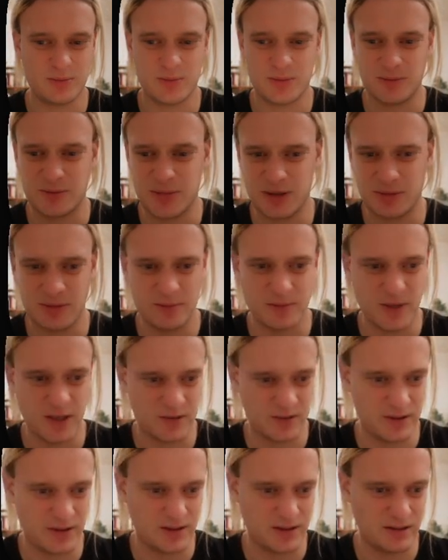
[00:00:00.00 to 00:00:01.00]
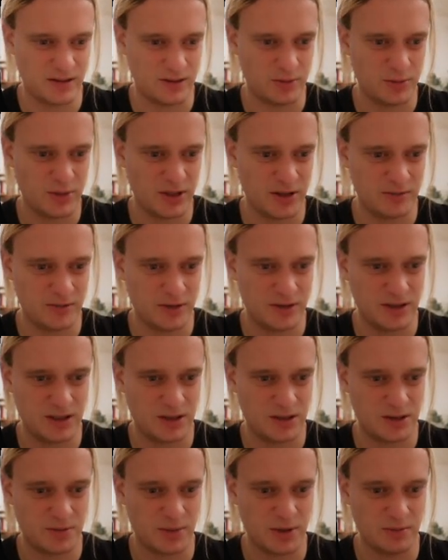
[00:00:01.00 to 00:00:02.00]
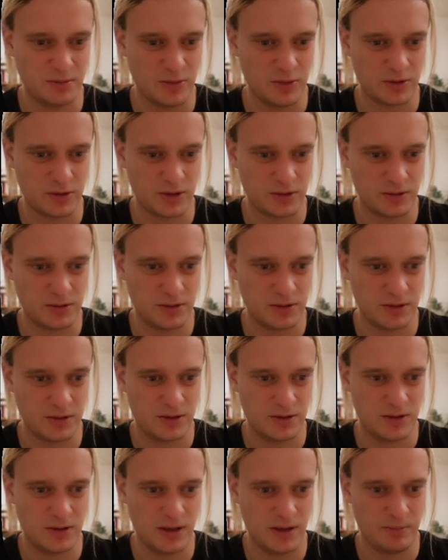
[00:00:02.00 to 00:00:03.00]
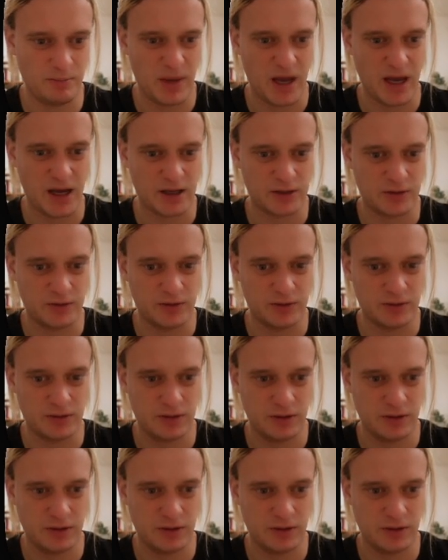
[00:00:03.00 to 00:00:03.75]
probably mess with this a little bit. I want it to just be more impactful.